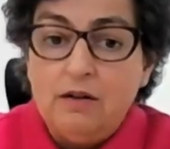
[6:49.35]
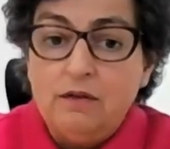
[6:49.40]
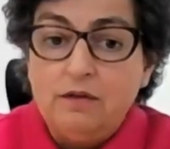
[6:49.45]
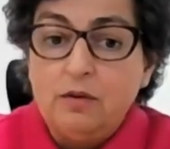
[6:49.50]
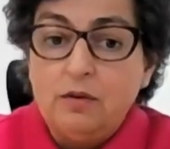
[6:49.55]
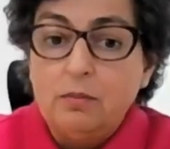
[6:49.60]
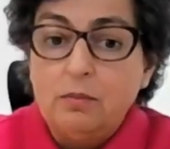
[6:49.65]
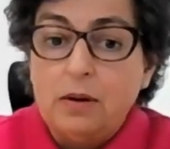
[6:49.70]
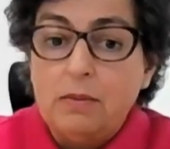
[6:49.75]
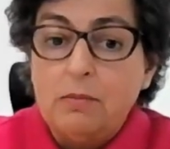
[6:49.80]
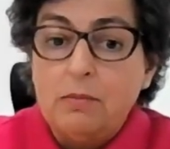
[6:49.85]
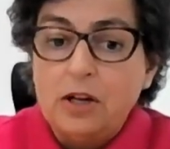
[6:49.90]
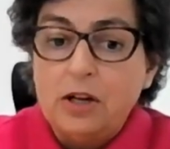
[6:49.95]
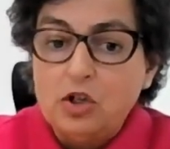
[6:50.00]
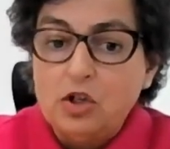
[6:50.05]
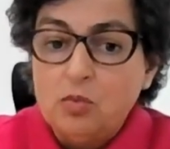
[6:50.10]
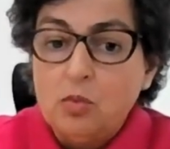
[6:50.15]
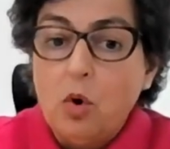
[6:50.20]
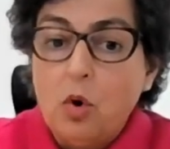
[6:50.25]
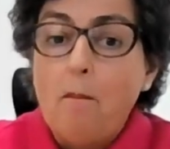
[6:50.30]
from a
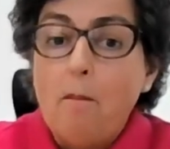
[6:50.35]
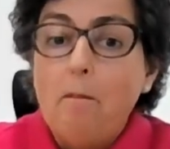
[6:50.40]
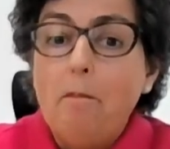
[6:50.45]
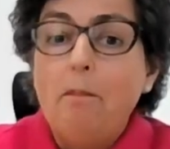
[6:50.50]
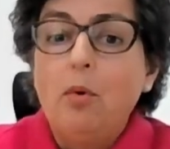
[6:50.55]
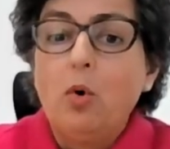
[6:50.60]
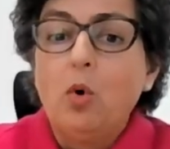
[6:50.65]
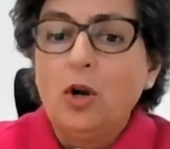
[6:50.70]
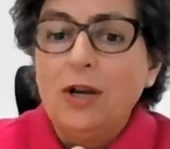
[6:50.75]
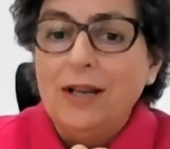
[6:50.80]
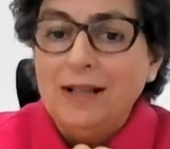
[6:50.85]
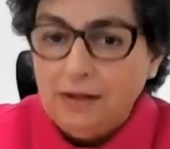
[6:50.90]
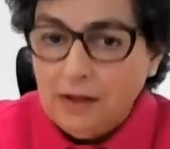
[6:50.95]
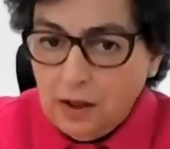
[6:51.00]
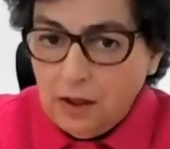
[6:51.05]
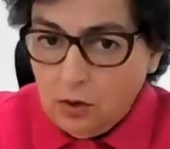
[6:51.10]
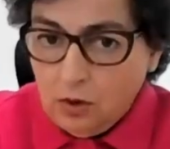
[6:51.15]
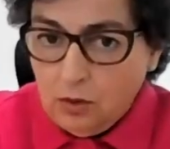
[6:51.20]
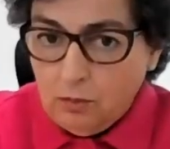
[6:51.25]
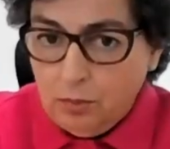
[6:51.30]
much more
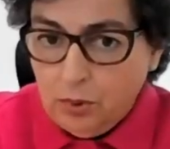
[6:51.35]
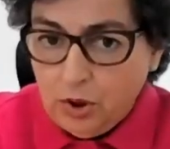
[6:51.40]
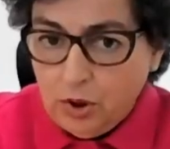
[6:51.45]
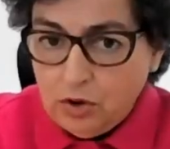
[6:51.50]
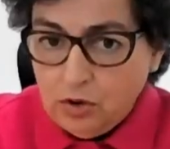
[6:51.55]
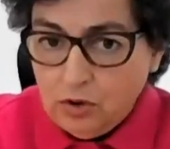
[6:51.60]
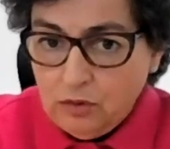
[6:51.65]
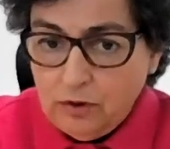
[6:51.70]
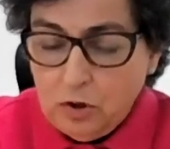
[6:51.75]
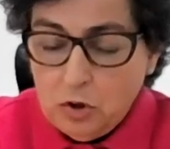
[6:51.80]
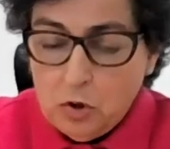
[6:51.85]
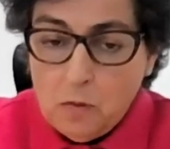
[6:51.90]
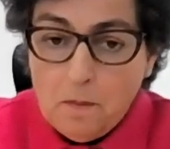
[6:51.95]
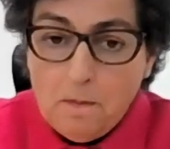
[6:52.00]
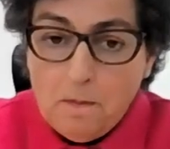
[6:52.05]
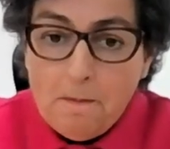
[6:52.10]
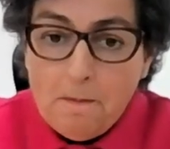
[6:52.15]
political point of view.